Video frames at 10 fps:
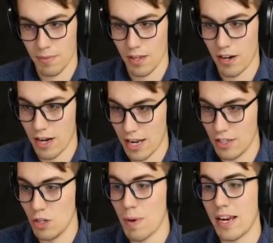All right,
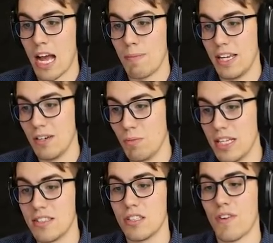you bet Copy Kitten
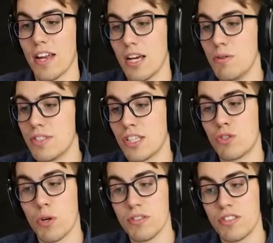wins. Let's find out. Use the
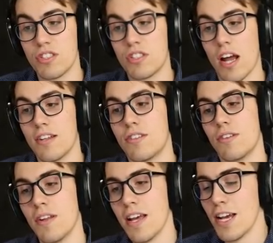controls to start to,
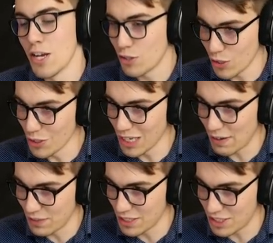to your
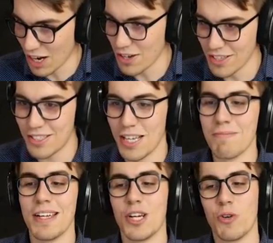left to start the
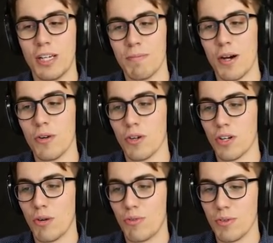sim in quick mode, or
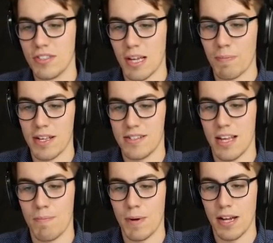go through it step by step.